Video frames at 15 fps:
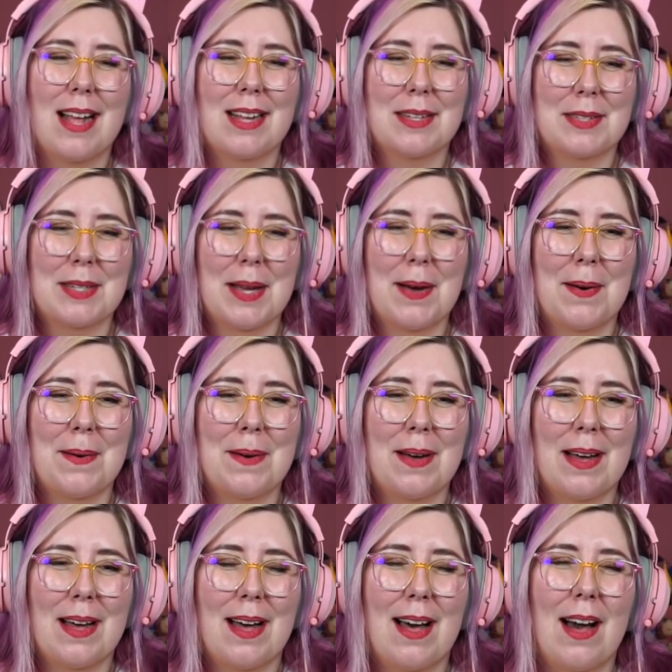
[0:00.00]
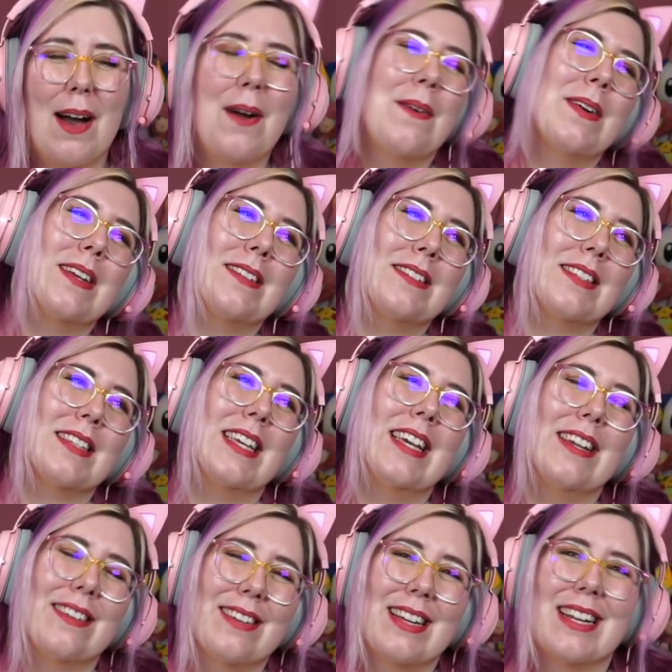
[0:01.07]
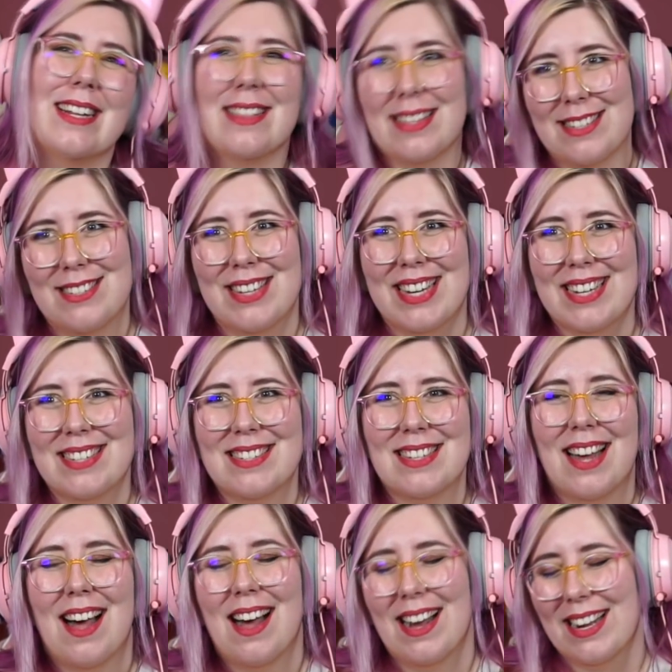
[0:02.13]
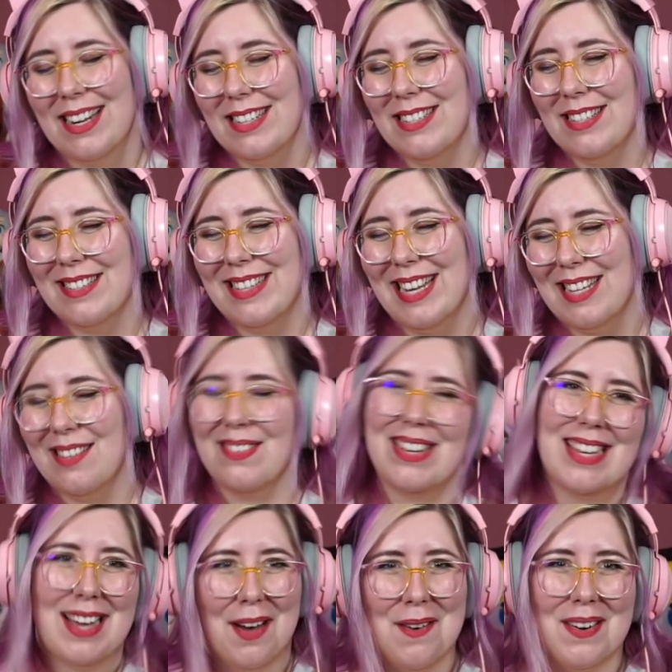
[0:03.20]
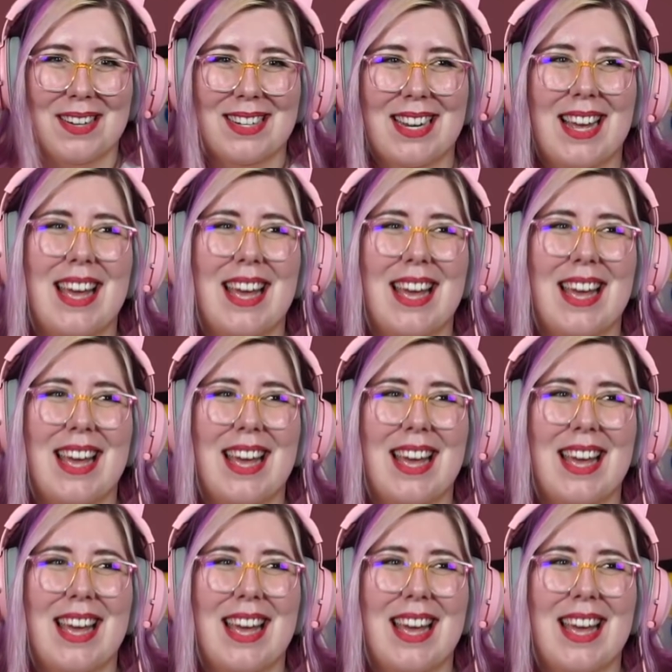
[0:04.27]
So always hearing the Jinx song, it just gets me going.